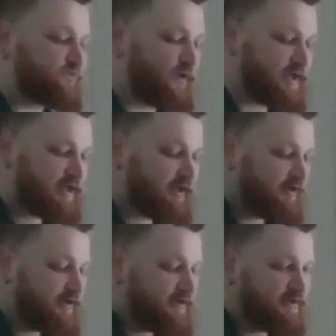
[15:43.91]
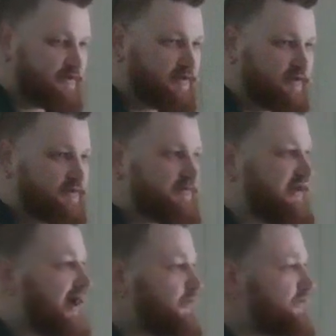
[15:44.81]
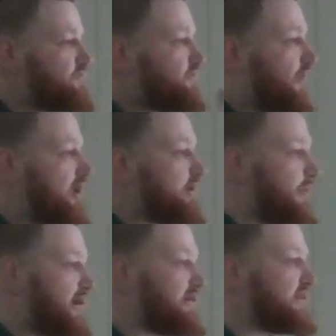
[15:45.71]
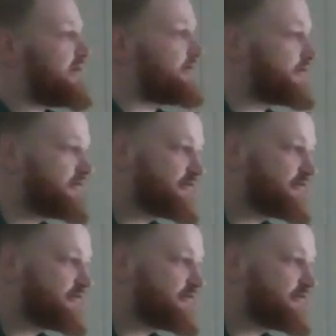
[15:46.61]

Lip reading: way, then how can you talk about it later?